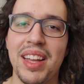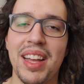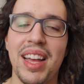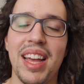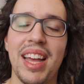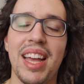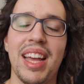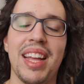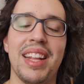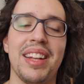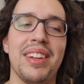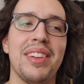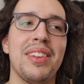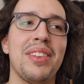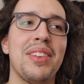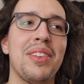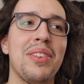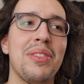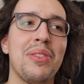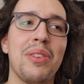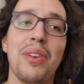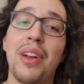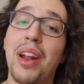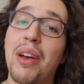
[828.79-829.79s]
And
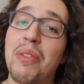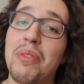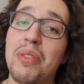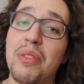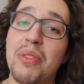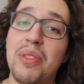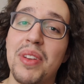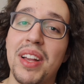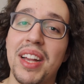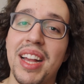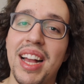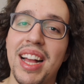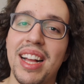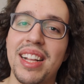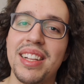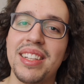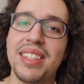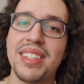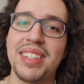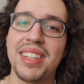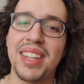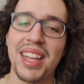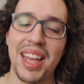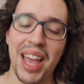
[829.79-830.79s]
for everything
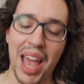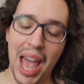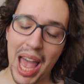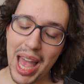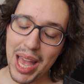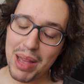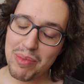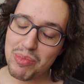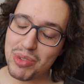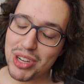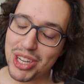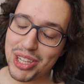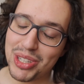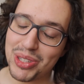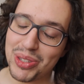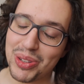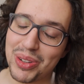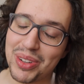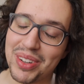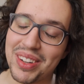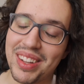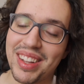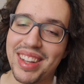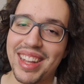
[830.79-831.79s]
else, I'm
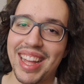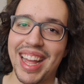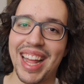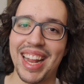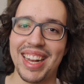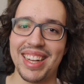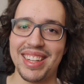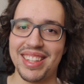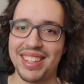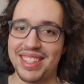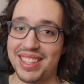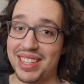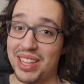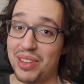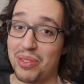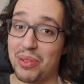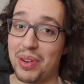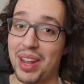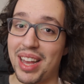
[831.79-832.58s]
Jason, and see you